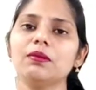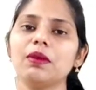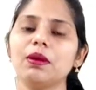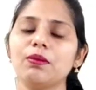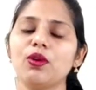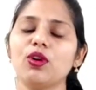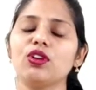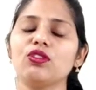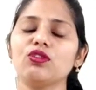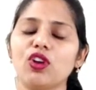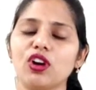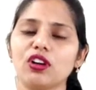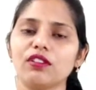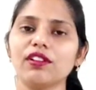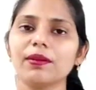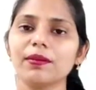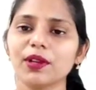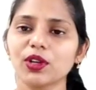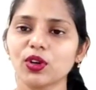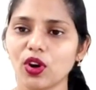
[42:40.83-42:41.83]
them about
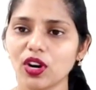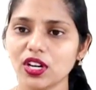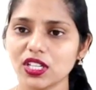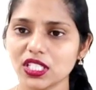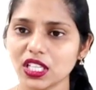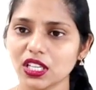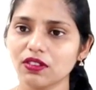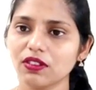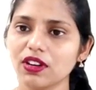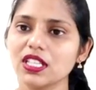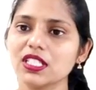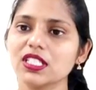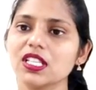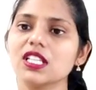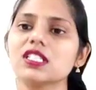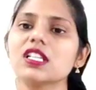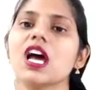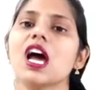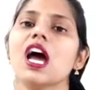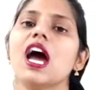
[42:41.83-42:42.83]
what will be the
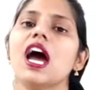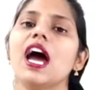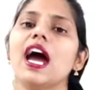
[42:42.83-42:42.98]
consequences